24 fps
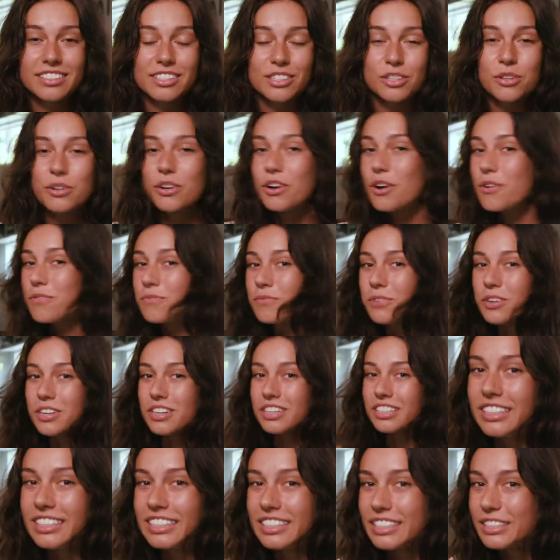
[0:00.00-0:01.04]
Scoot over,
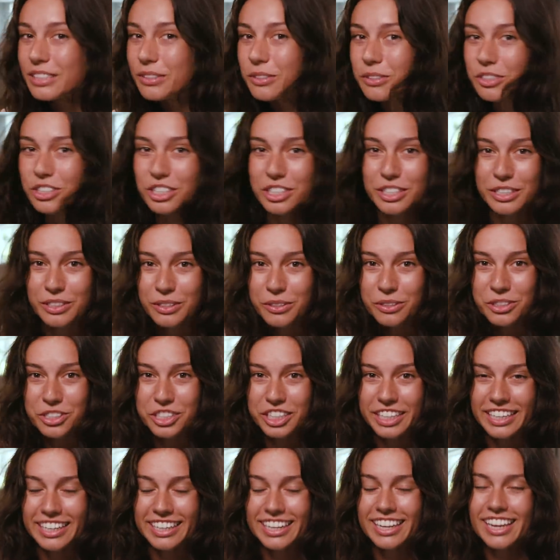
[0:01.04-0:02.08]
scoochy
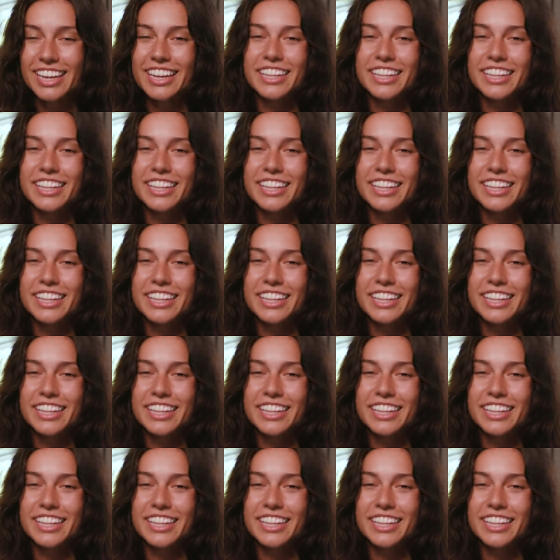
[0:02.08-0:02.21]
scoochy.